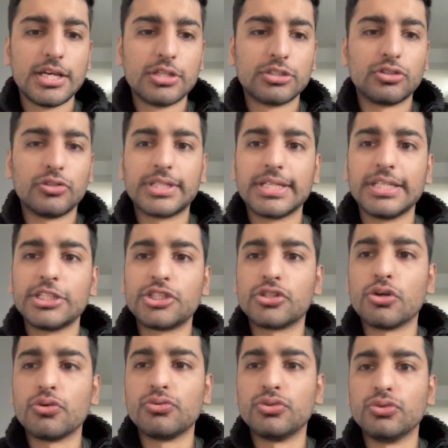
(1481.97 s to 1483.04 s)
So you can literally
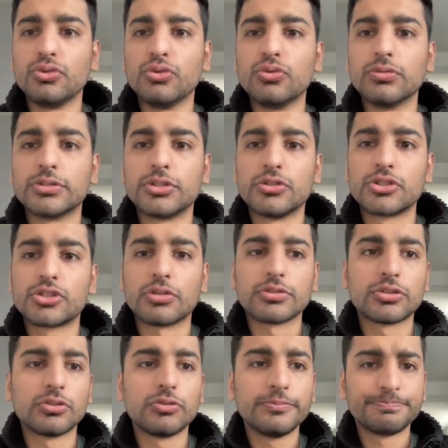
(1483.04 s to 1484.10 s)
go to Google Search
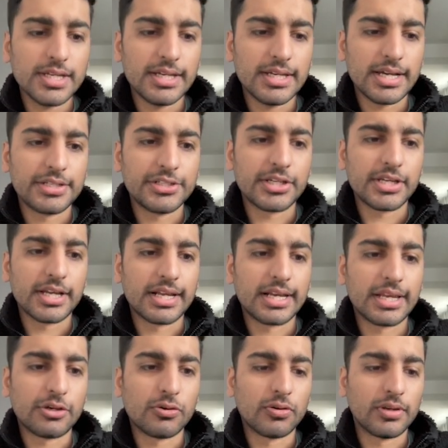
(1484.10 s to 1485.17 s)
Console and you can
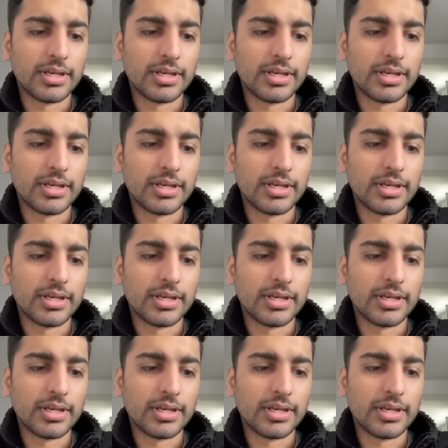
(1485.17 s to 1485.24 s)
click on